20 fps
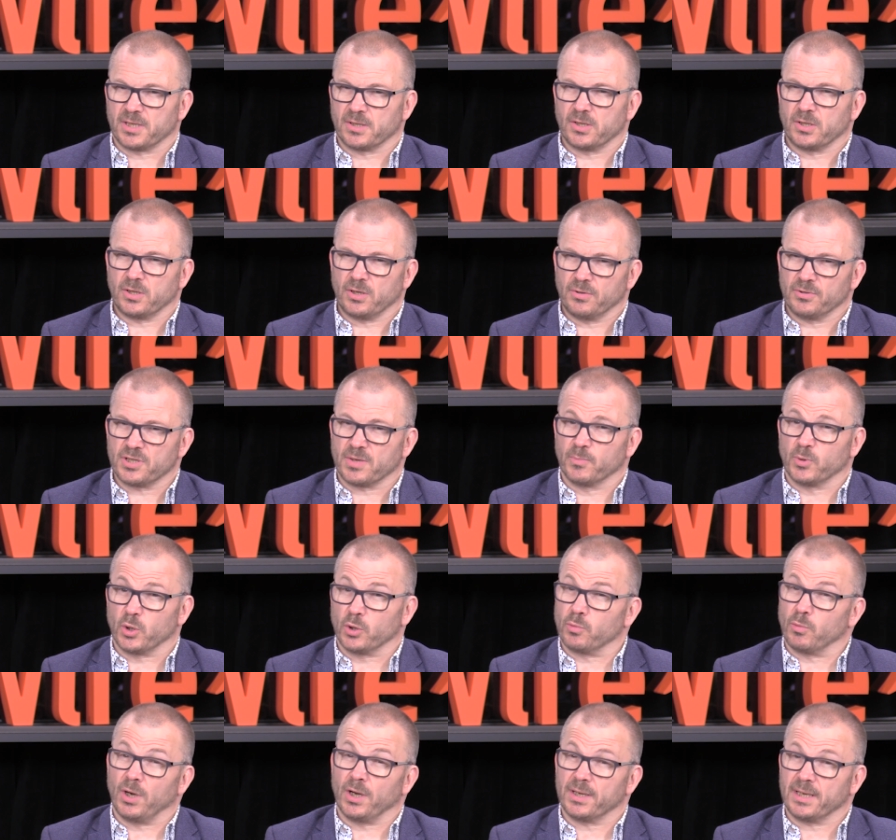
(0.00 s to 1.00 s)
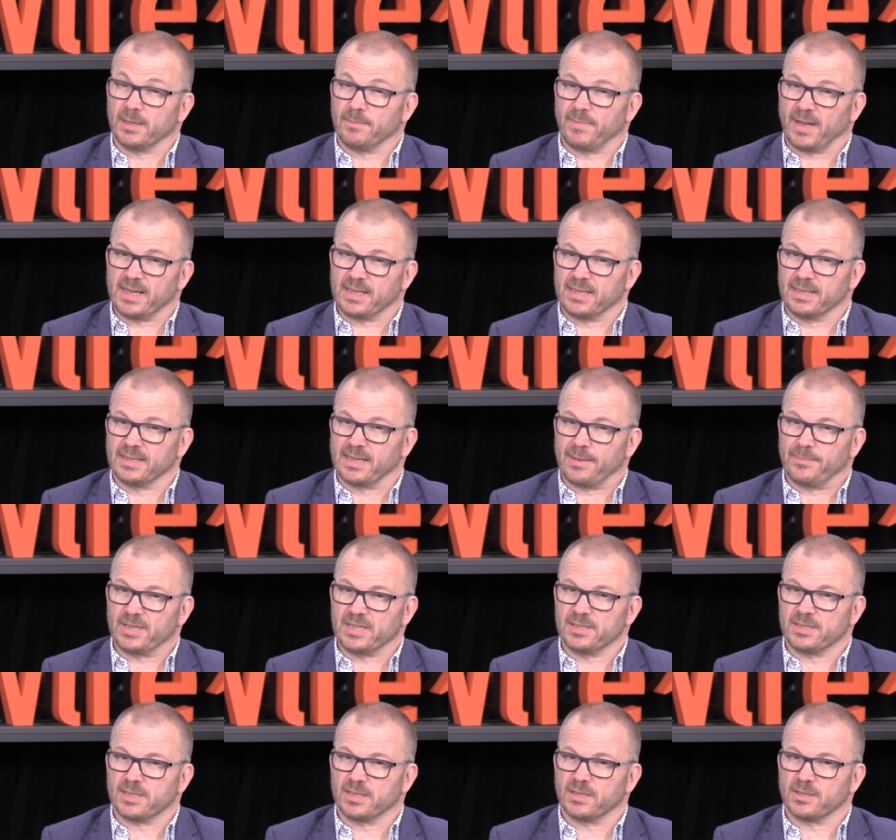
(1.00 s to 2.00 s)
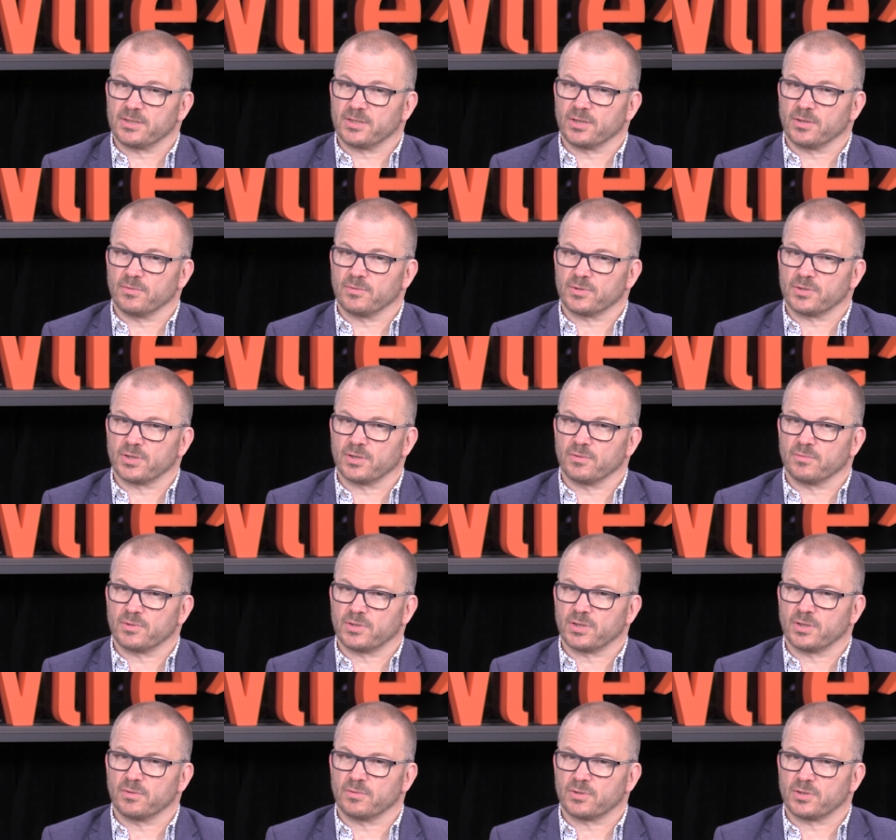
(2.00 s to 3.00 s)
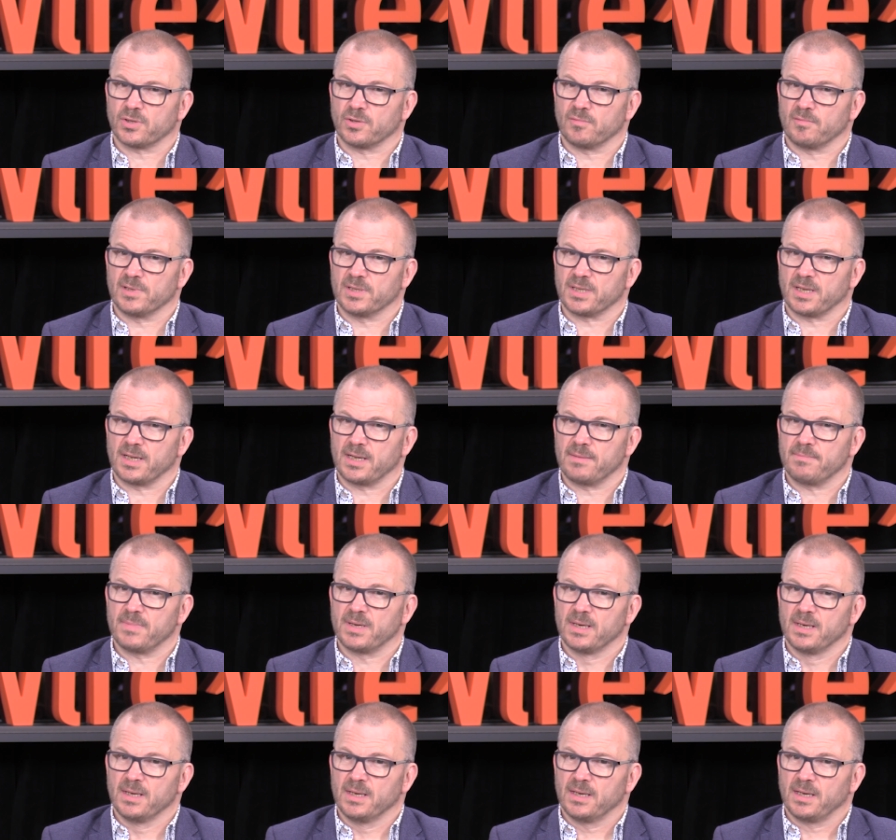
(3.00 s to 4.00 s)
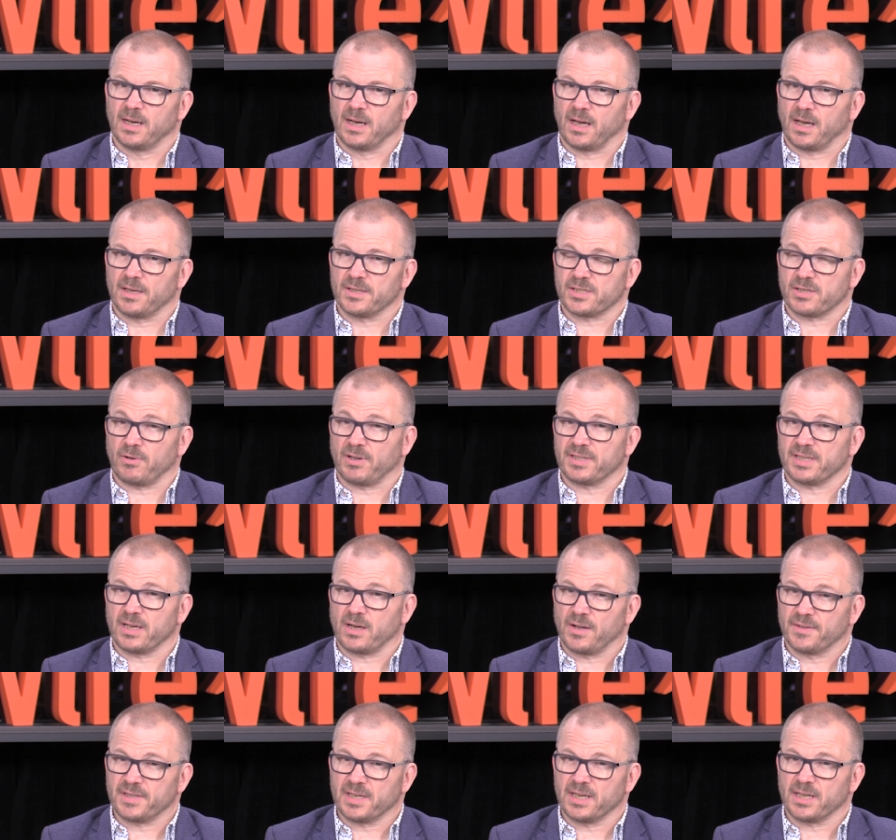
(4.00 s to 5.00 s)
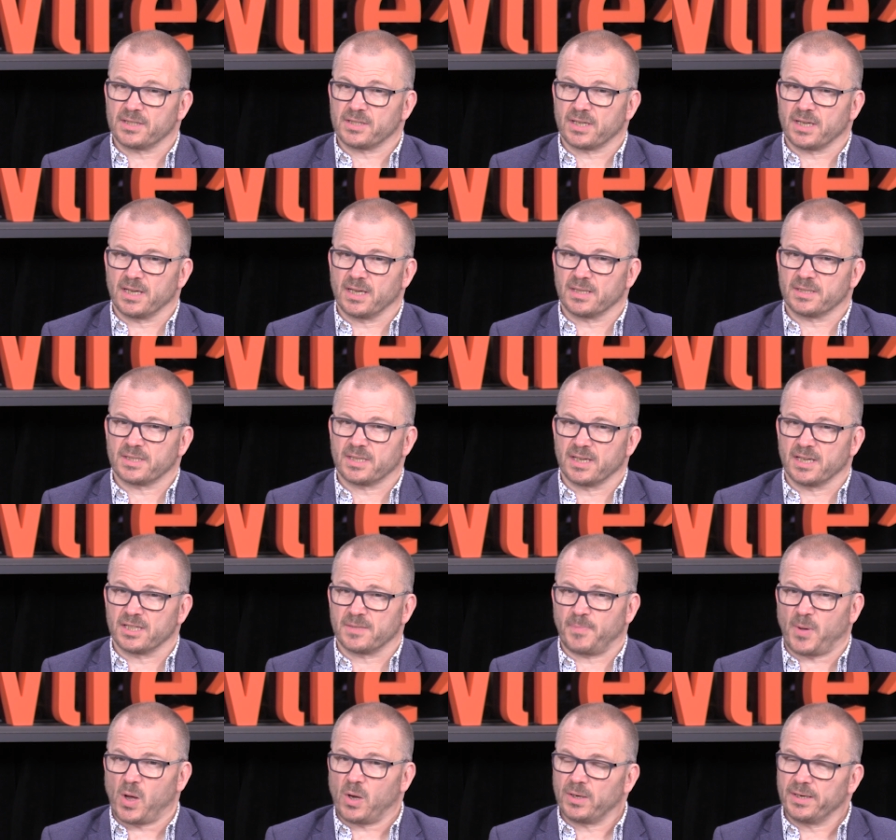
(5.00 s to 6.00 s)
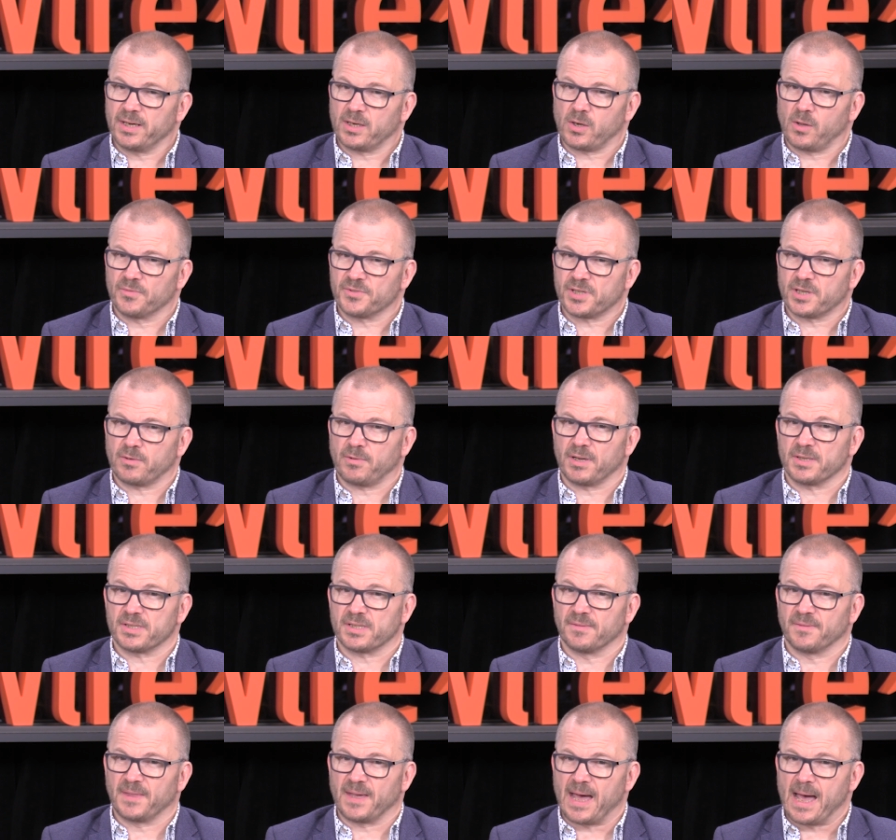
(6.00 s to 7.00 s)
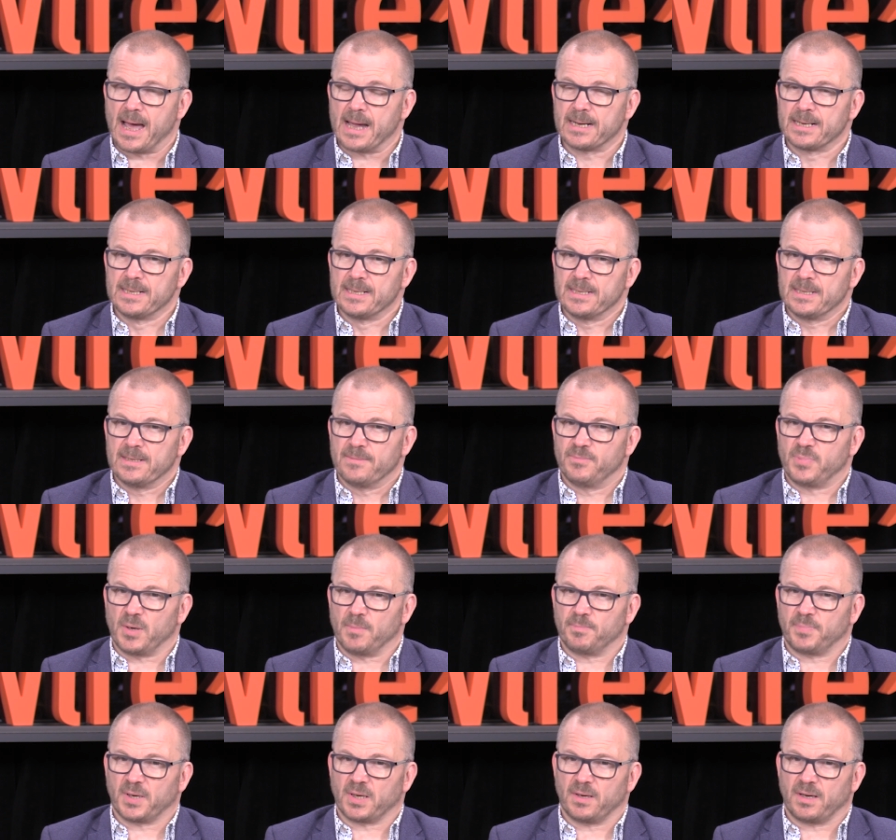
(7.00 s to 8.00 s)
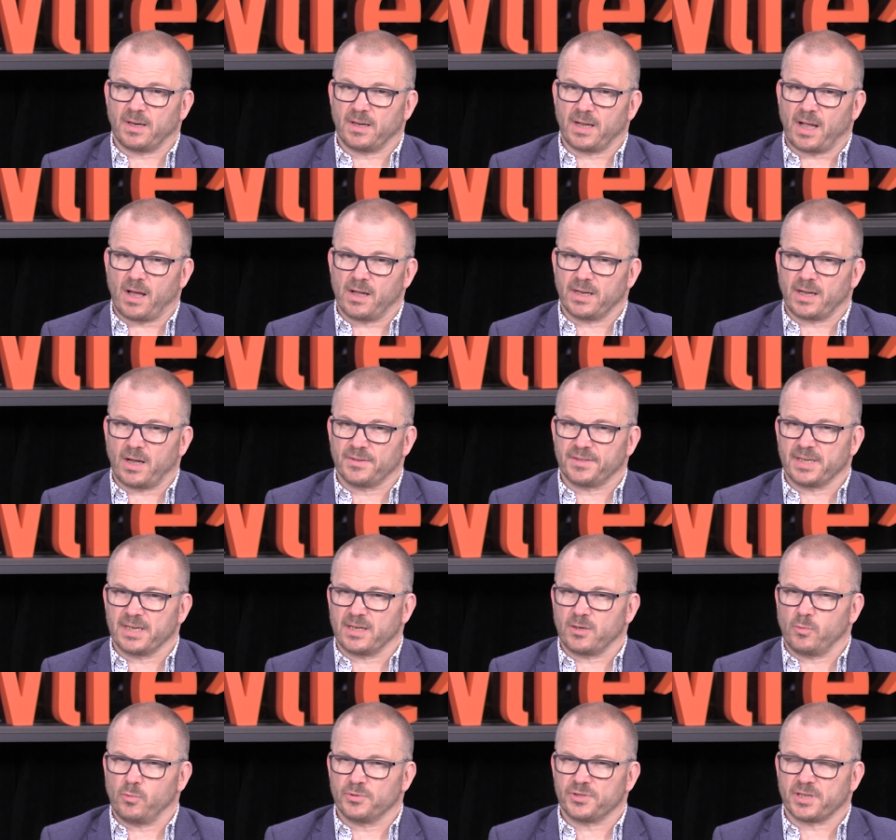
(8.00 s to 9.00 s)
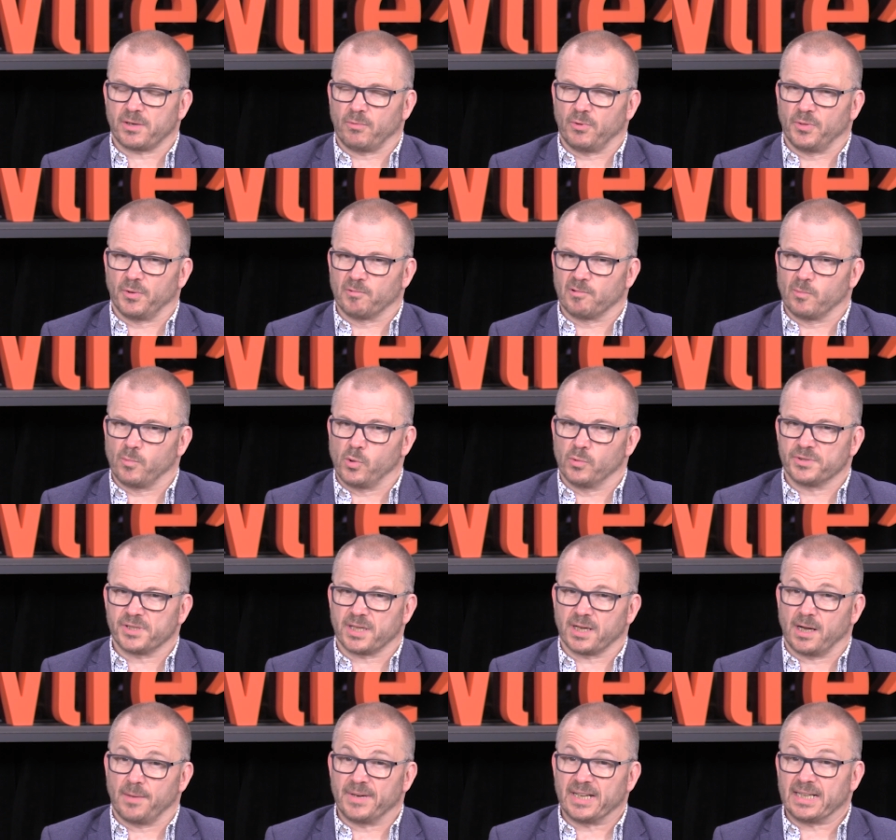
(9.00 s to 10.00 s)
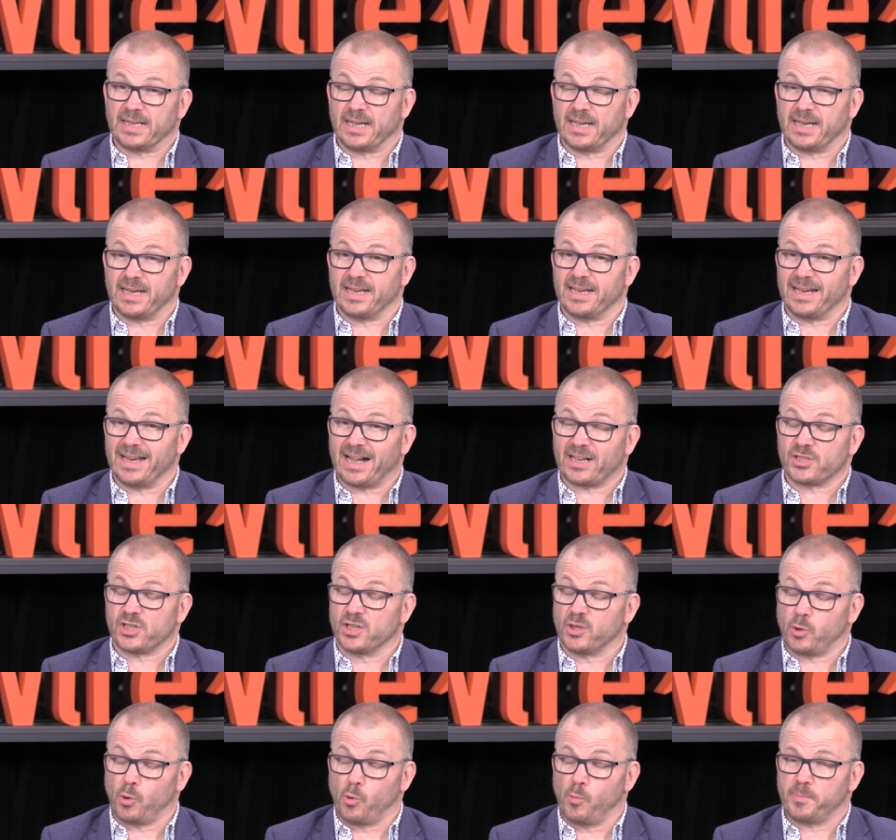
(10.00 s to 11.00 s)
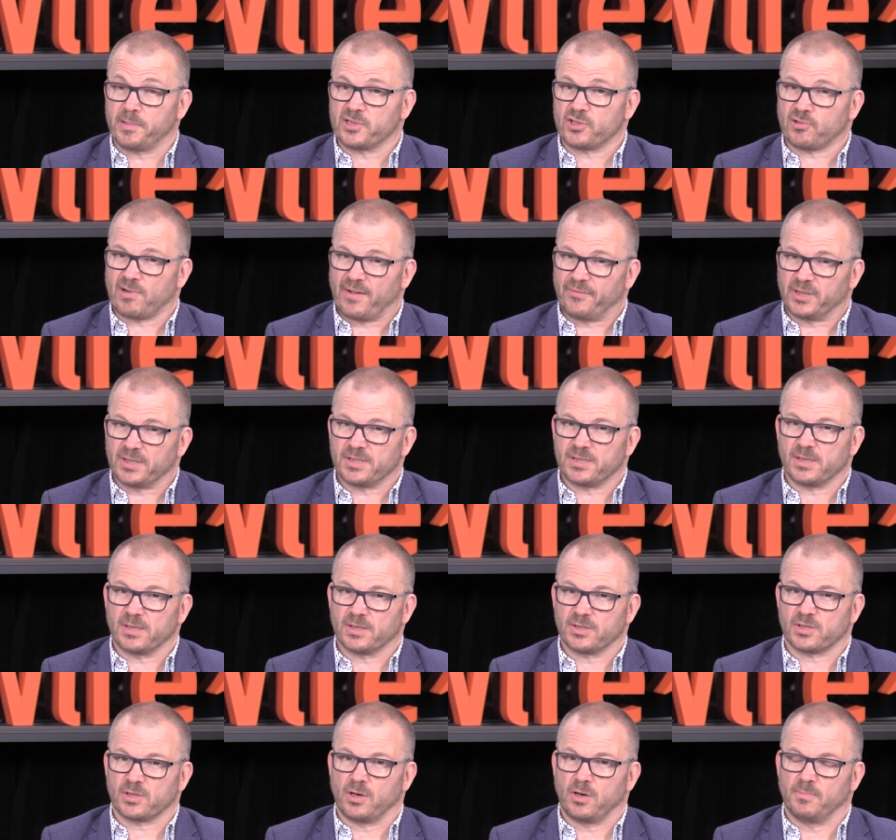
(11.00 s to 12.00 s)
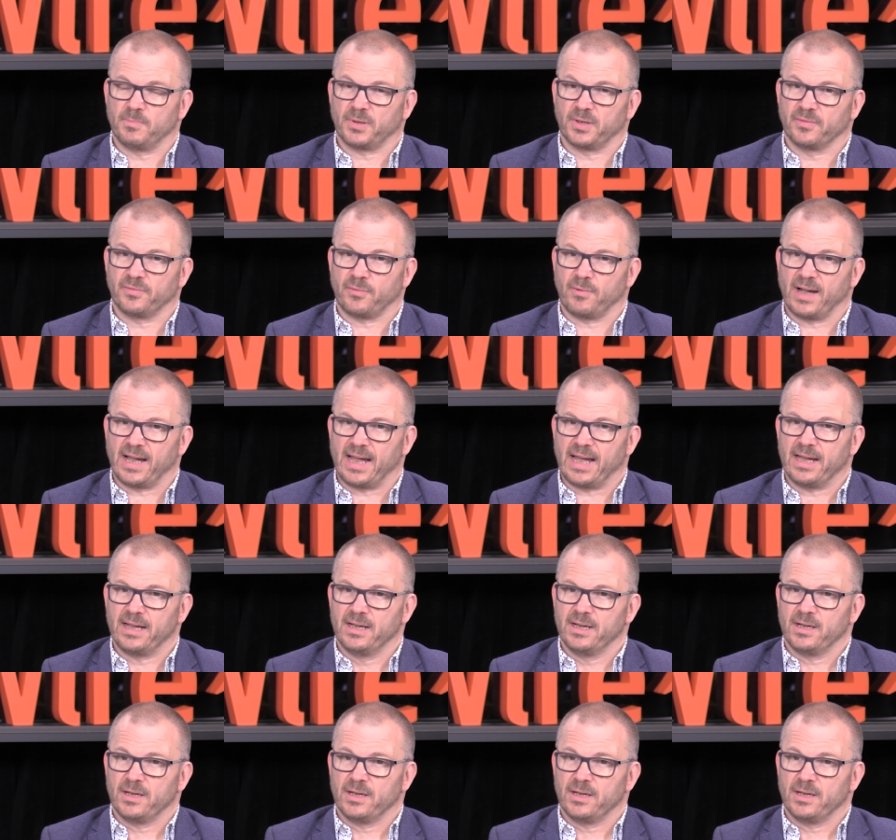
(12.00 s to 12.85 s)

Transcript: that are doing some good work in making them easier to to, to, to redeem. Uh, so I think I think it's it's it's partly a consequence of that. But but I, I think also on the rewards thing. I mean, it, it, actually, corporate travel is an example of where